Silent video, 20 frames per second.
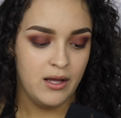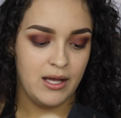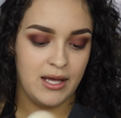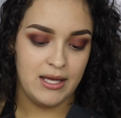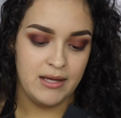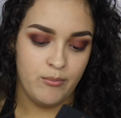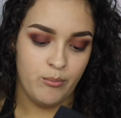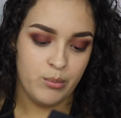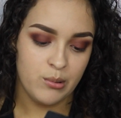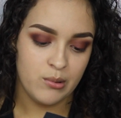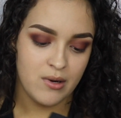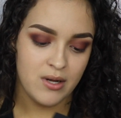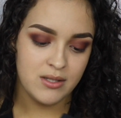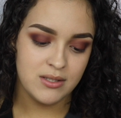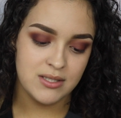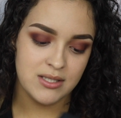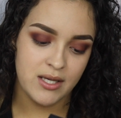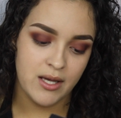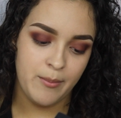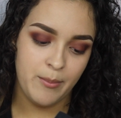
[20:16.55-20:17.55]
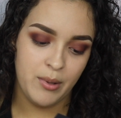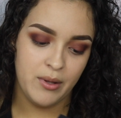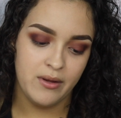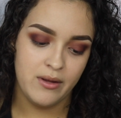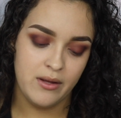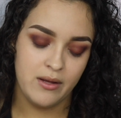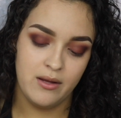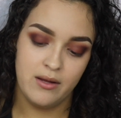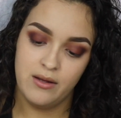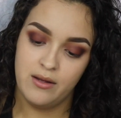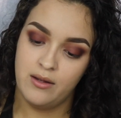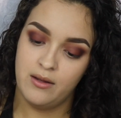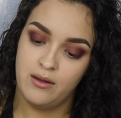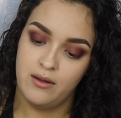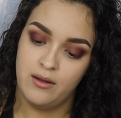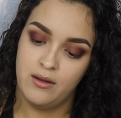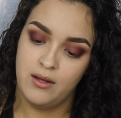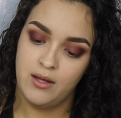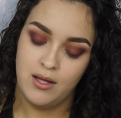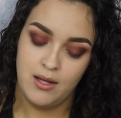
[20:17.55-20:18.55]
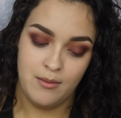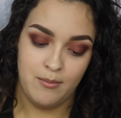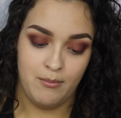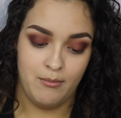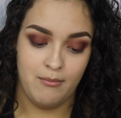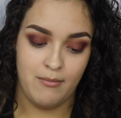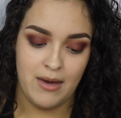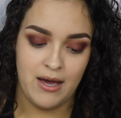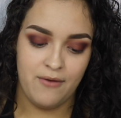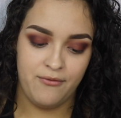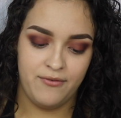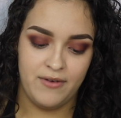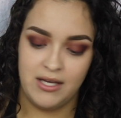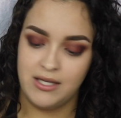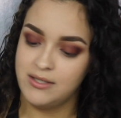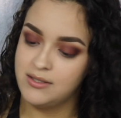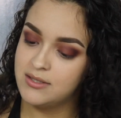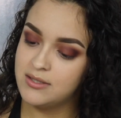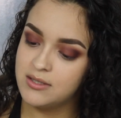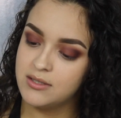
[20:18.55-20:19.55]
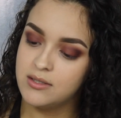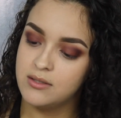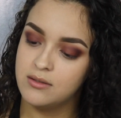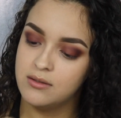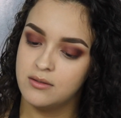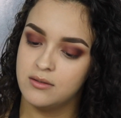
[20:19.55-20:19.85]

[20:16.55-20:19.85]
and bronze up my face.